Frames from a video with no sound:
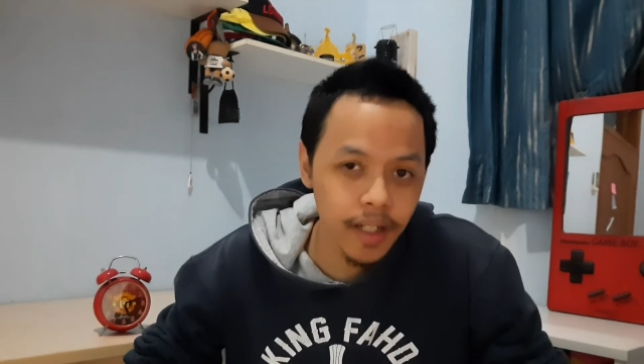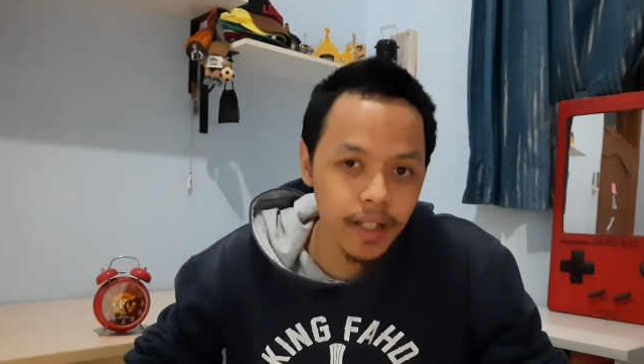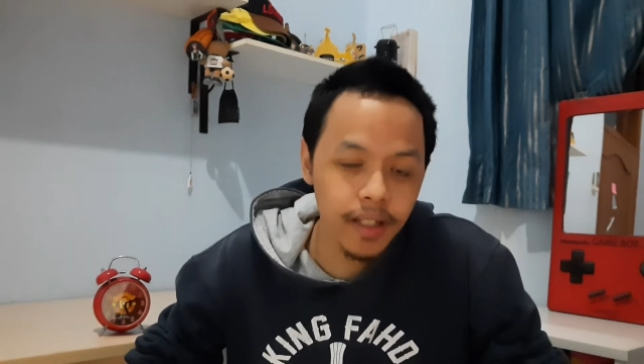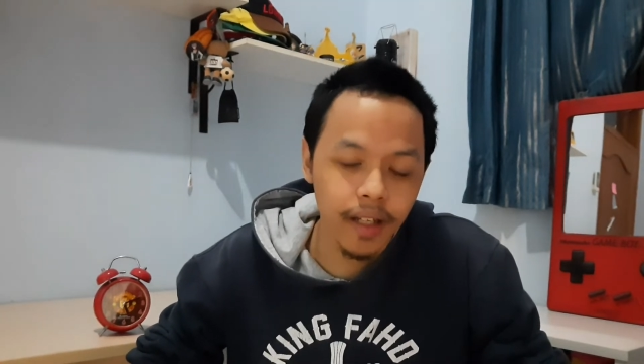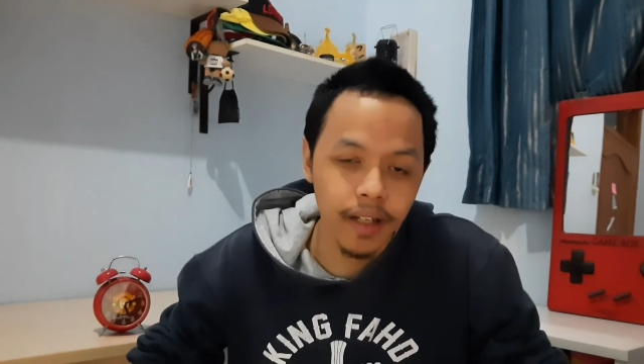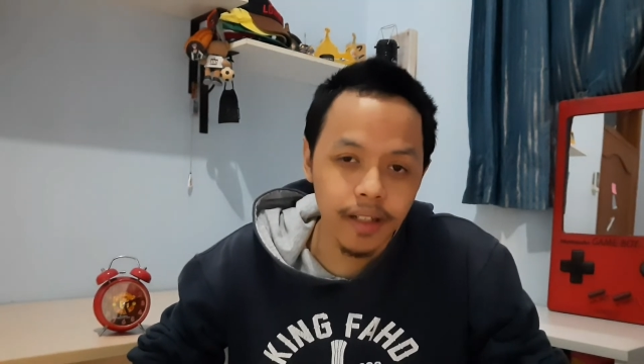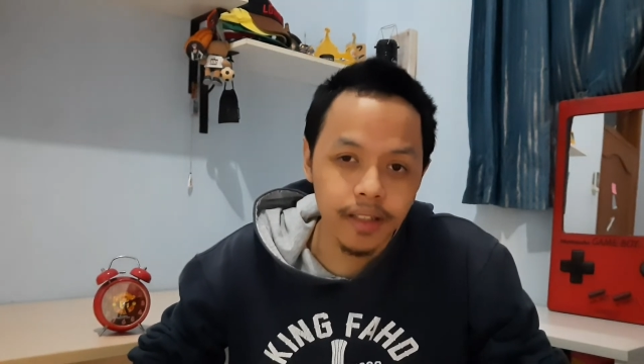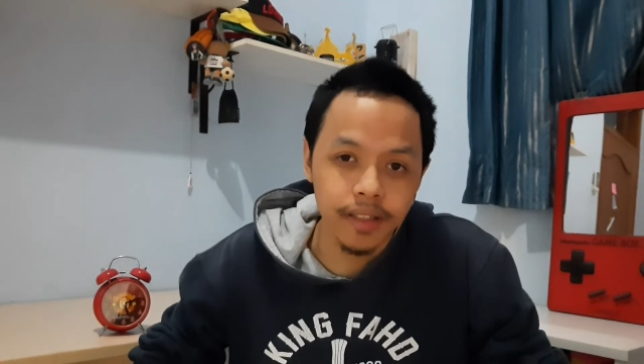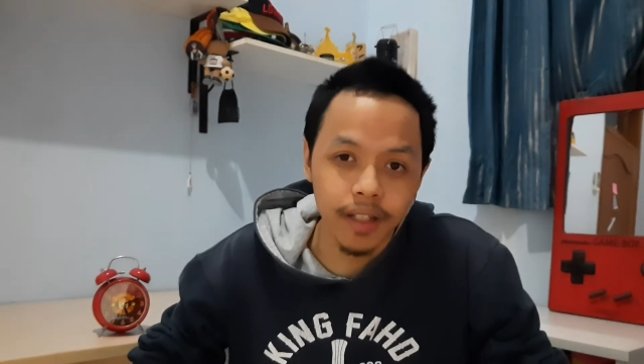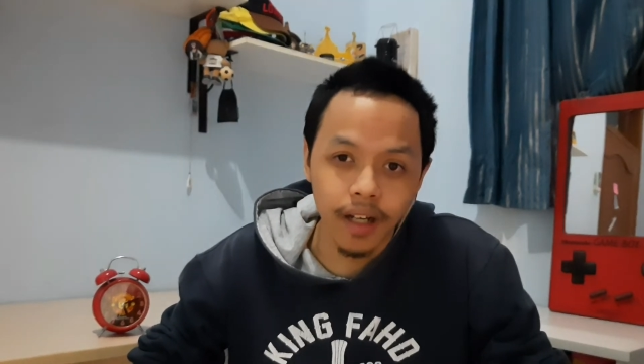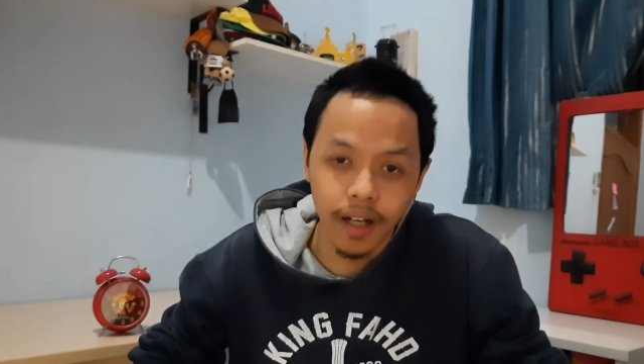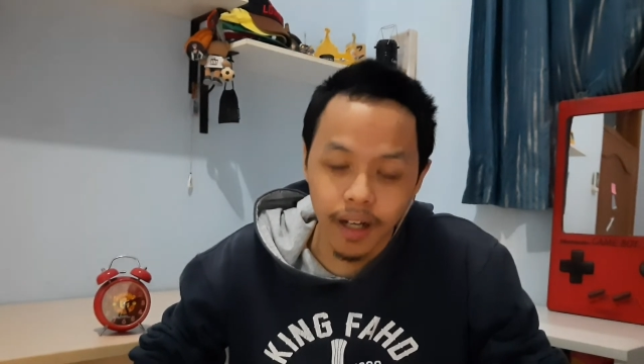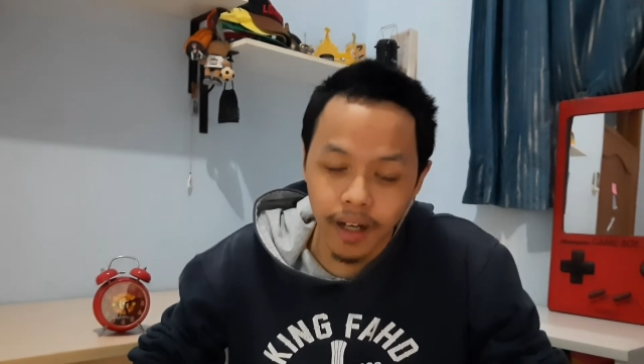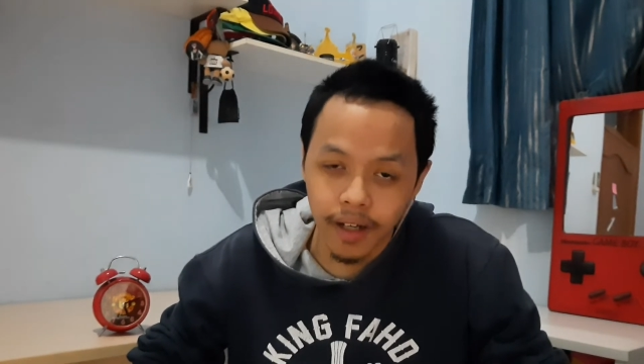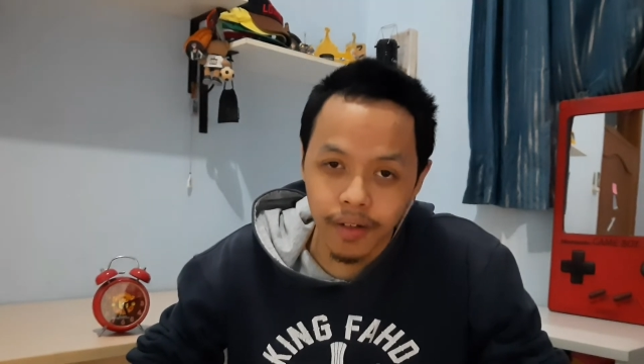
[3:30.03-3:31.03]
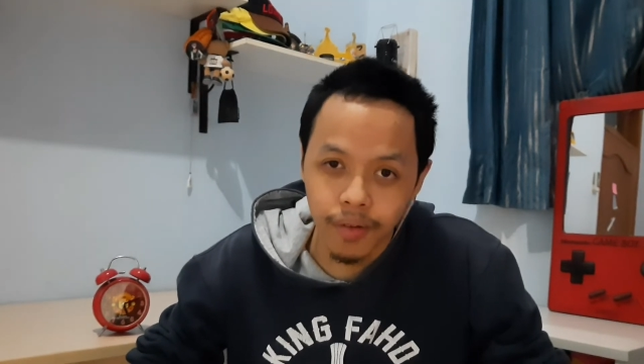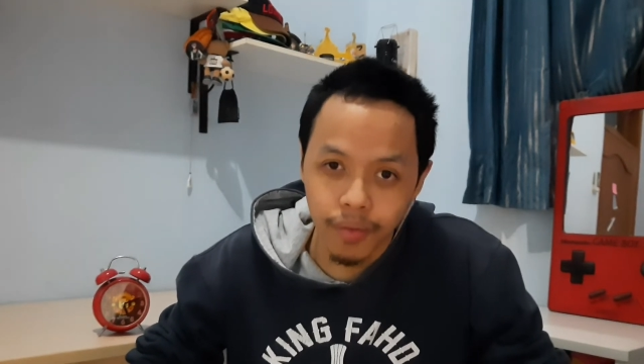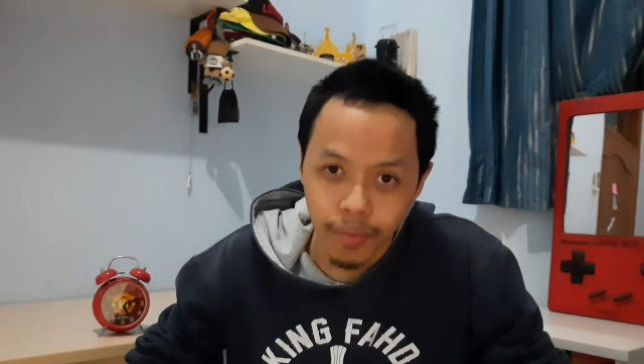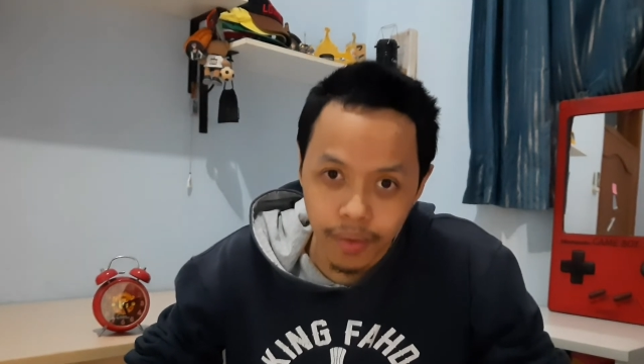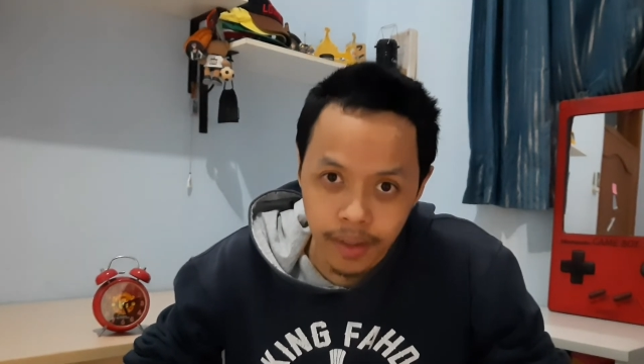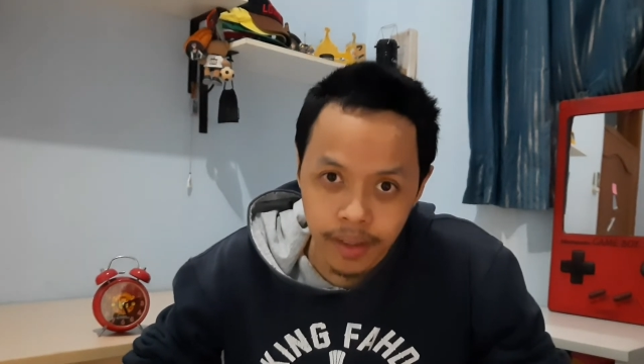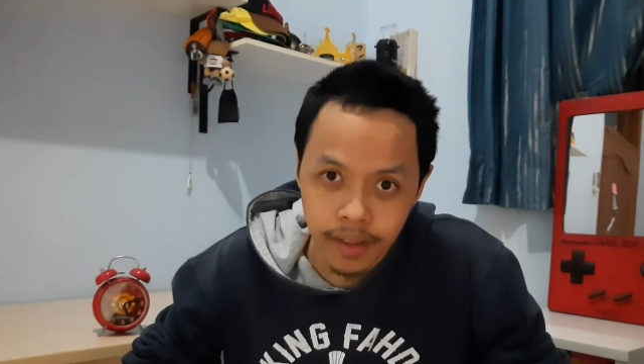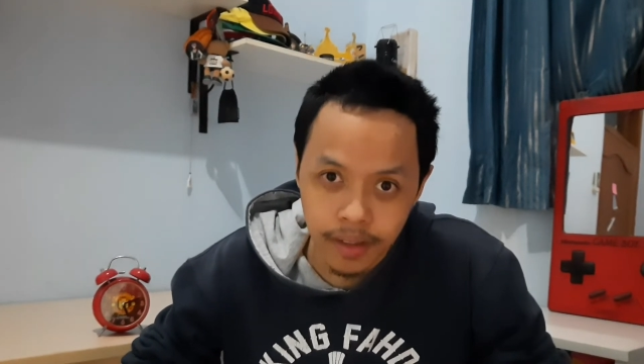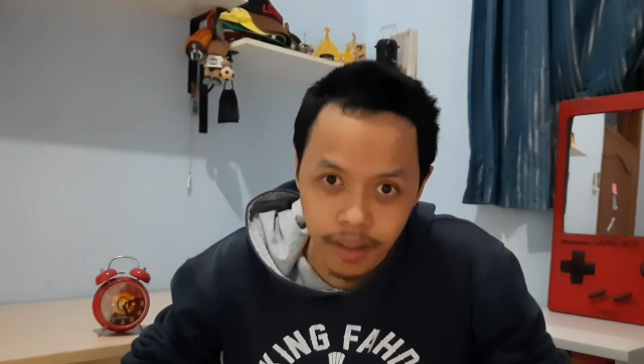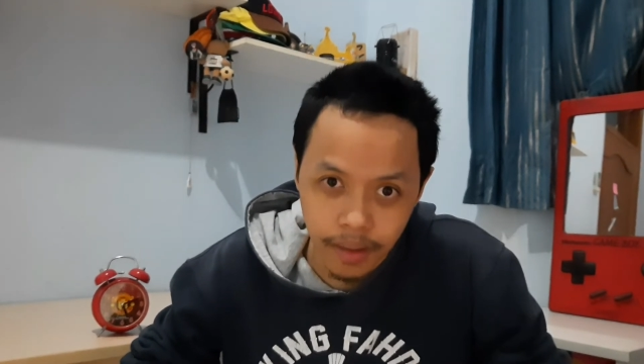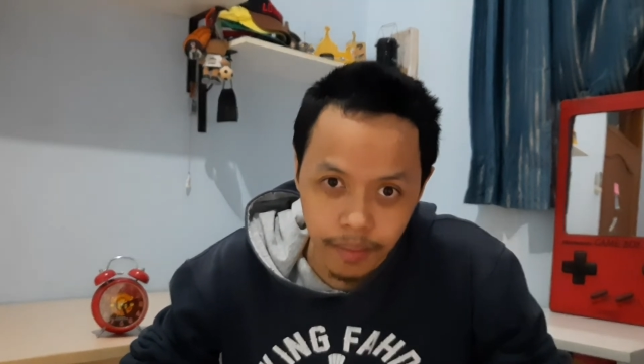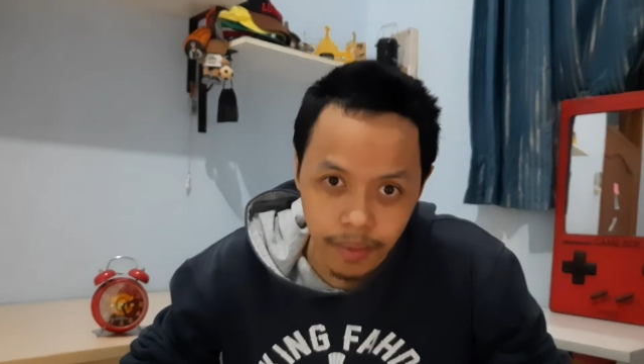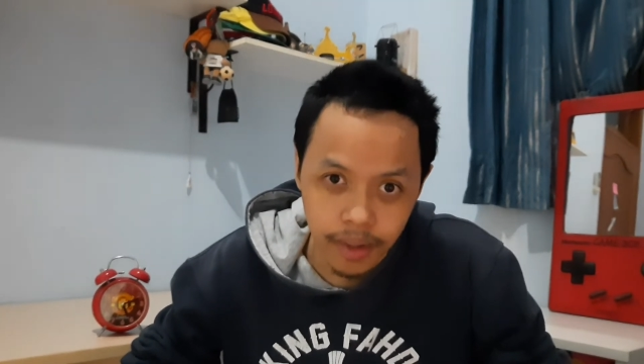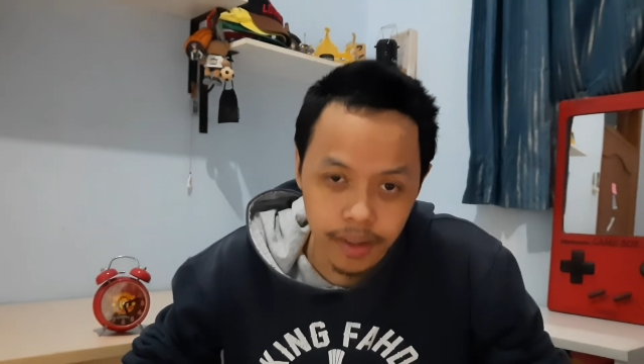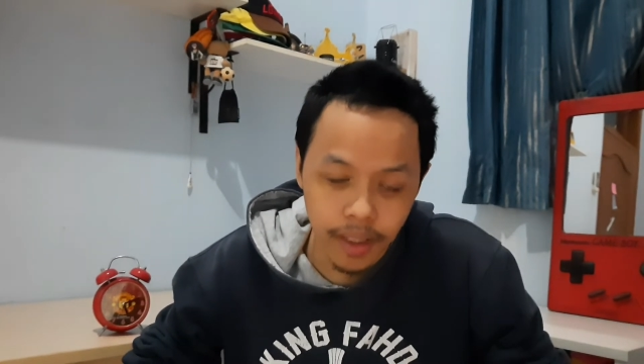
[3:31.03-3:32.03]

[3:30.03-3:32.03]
That is unreal numbers,